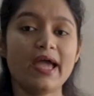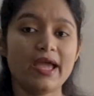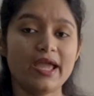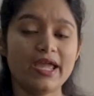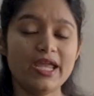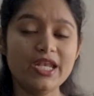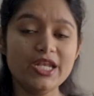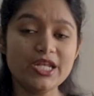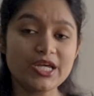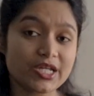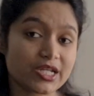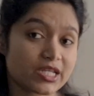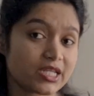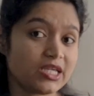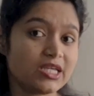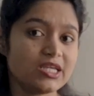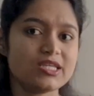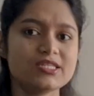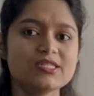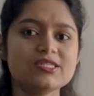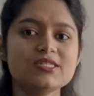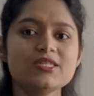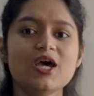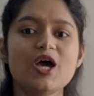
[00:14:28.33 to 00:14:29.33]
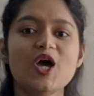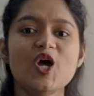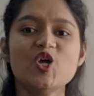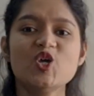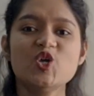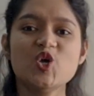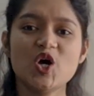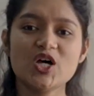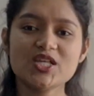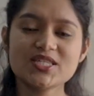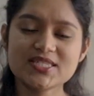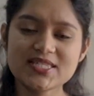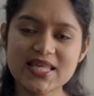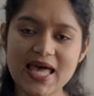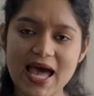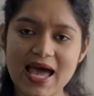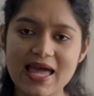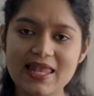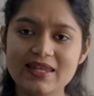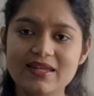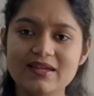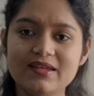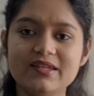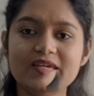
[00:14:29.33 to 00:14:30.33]
increase your
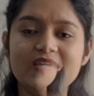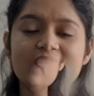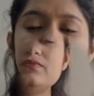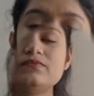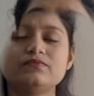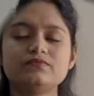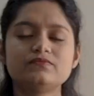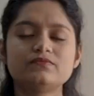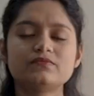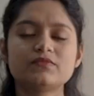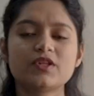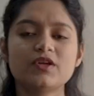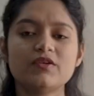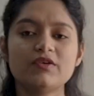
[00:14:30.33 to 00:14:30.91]
salary